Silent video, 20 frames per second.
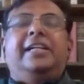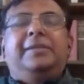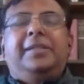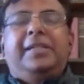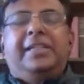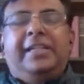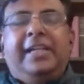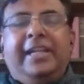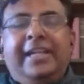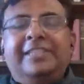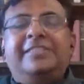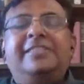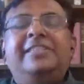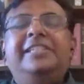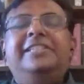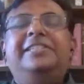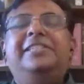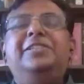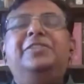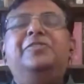His
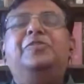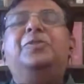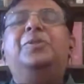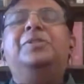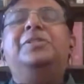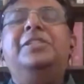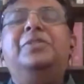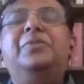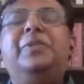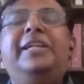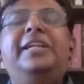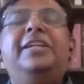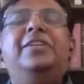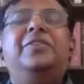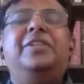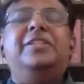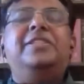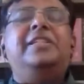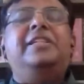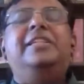thesis, of course, is very
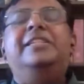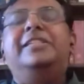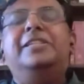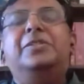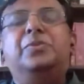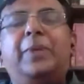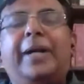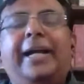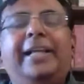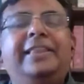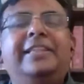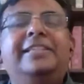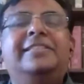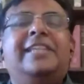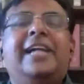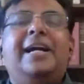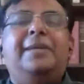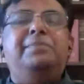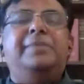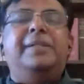interesting. He says, while
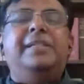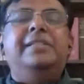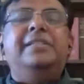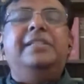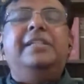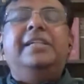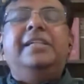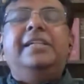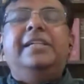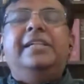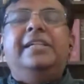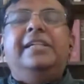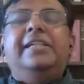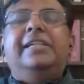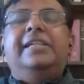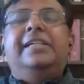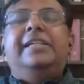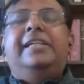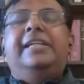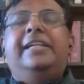this happened,
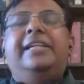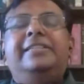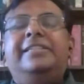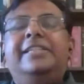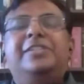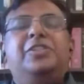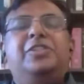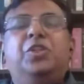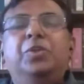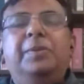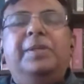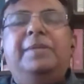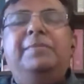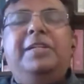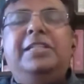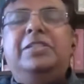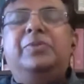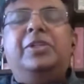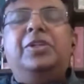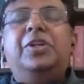he says human
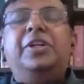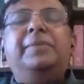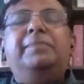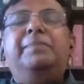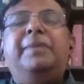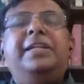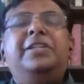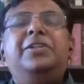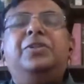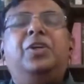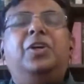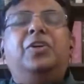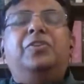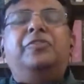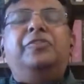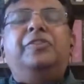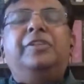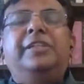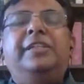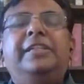beings were not better
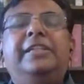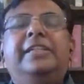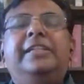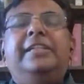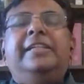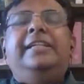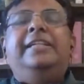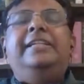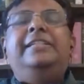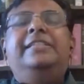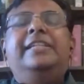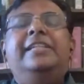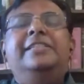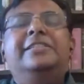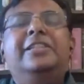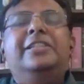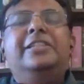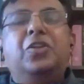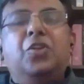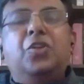off. He
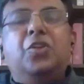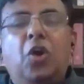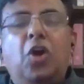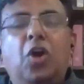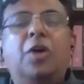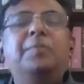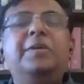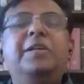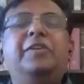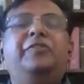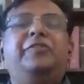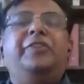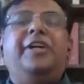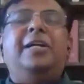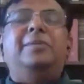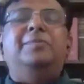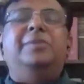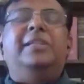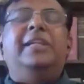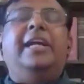says the normal
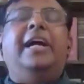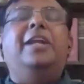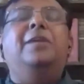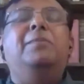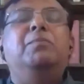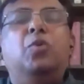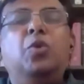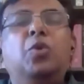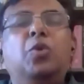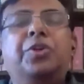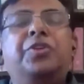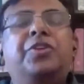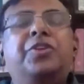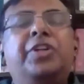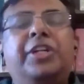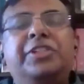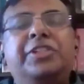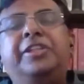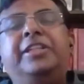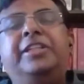farmer had more
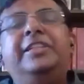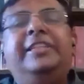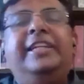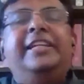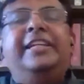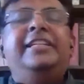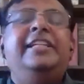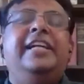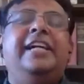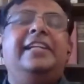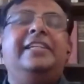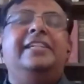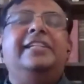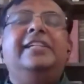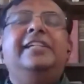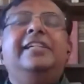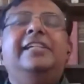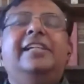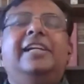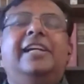drudgery than he had
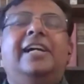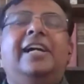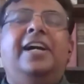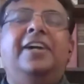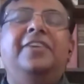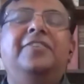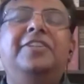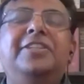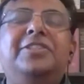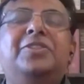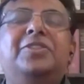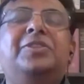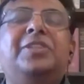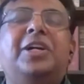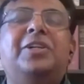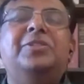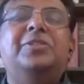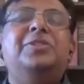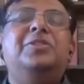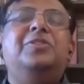hundreds of
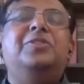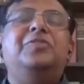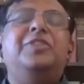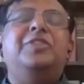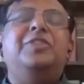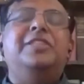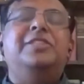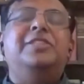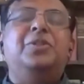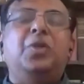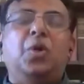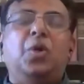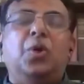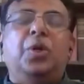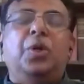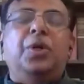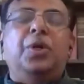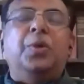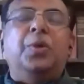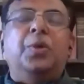thousands of years
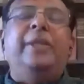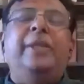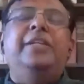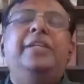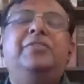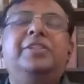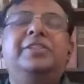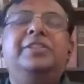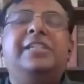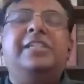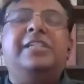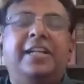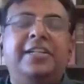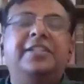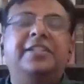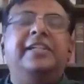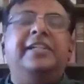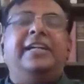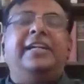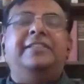ago when he was a
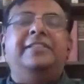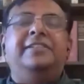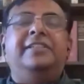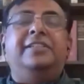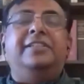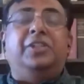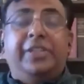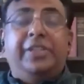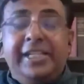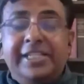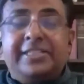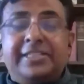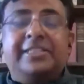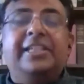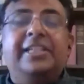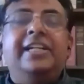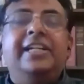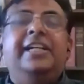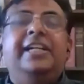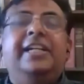hunter-gatherer. Yes,
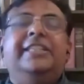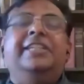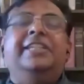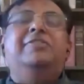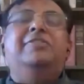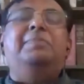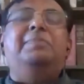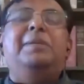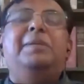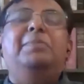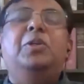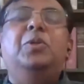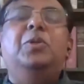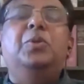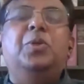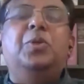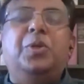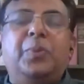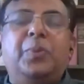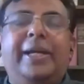there were people
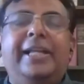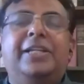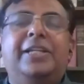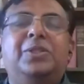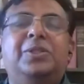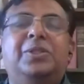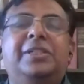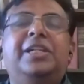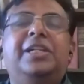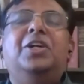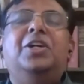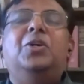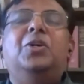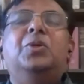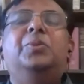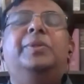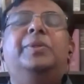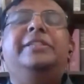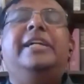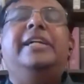who did well,
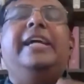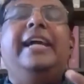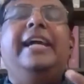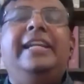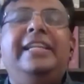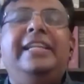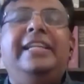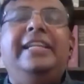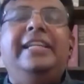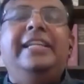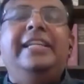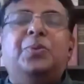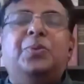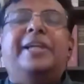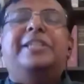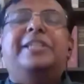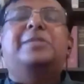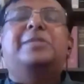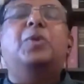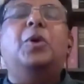who were the elite, who
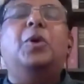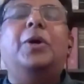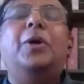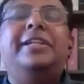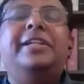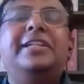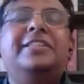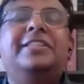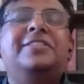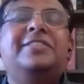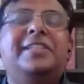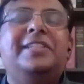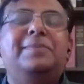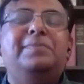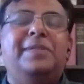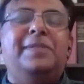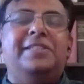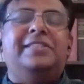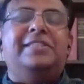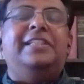exploited the
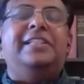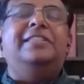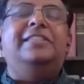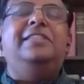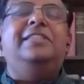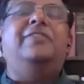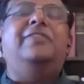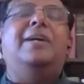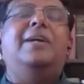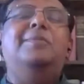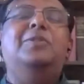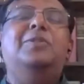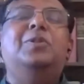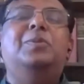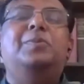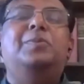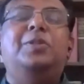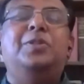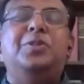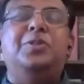surplus that these farmers could
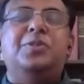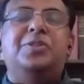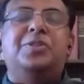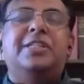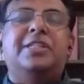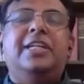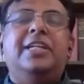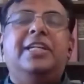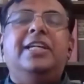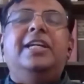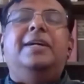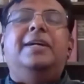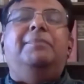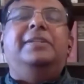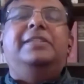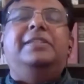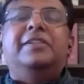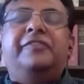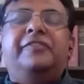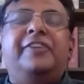produce.
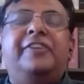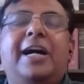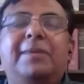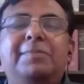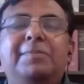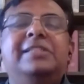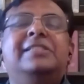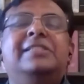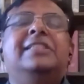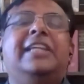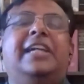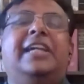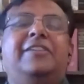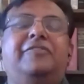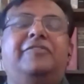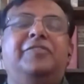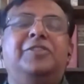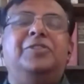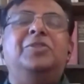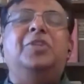But the farmer's
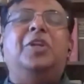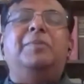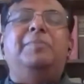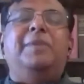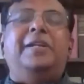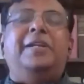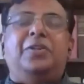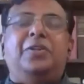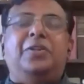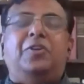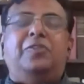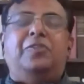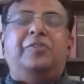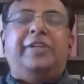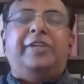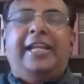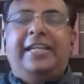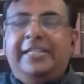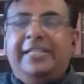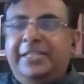life was not better off.
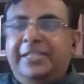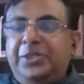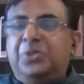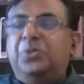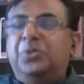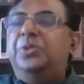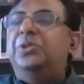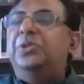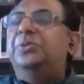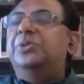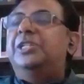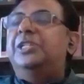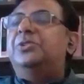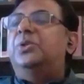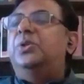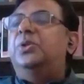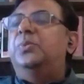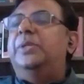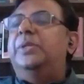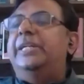And to use his
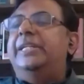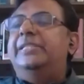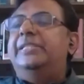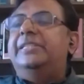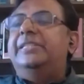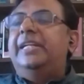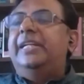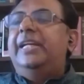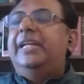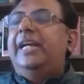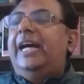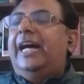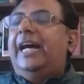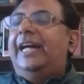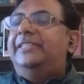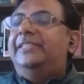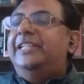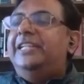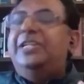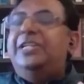own words,
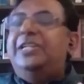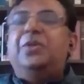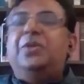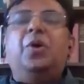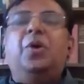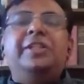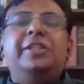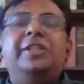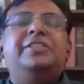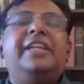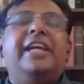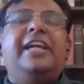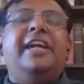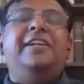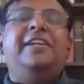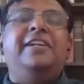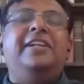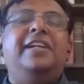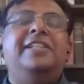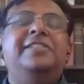I think he calls the
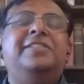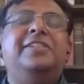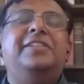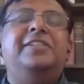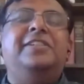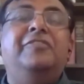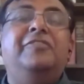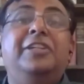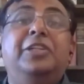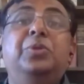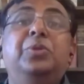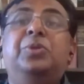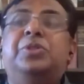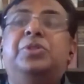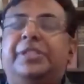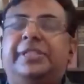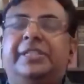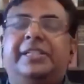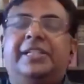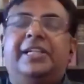agriculture
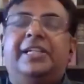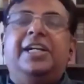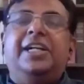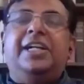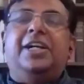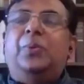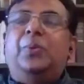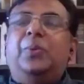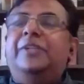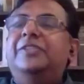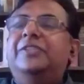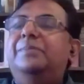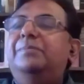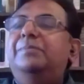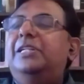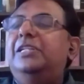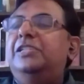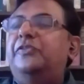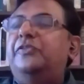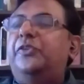revolution one of the
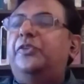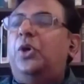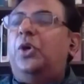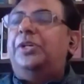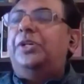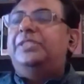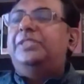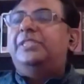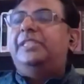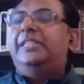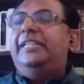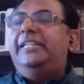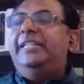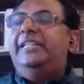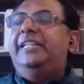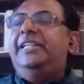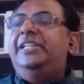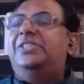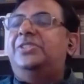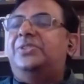biggest frauds
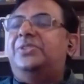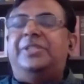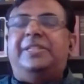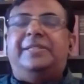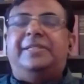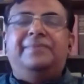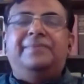in history.